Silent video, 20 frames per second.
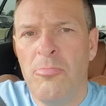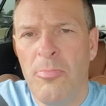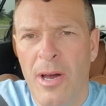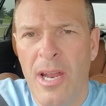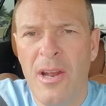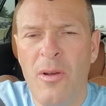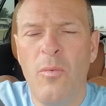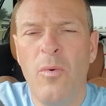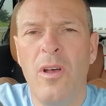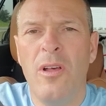
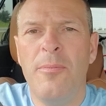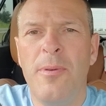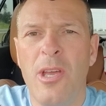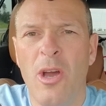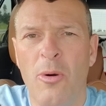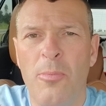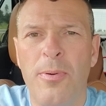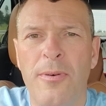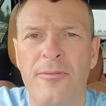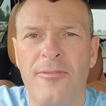But it will be
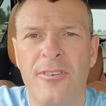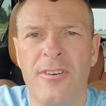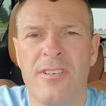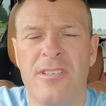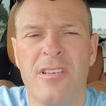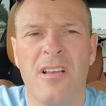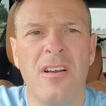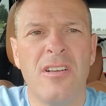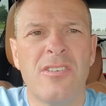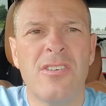open for
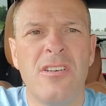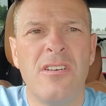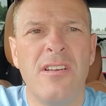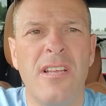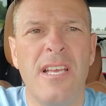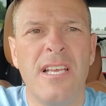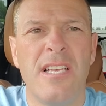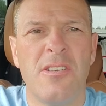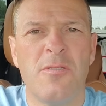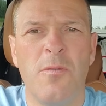
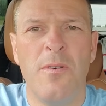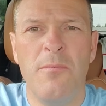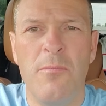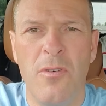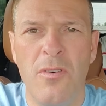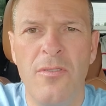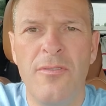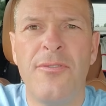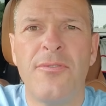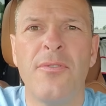discussion as we
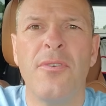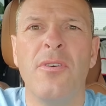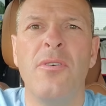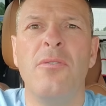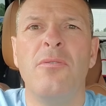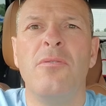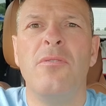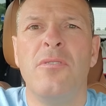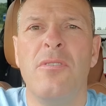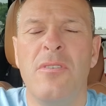move through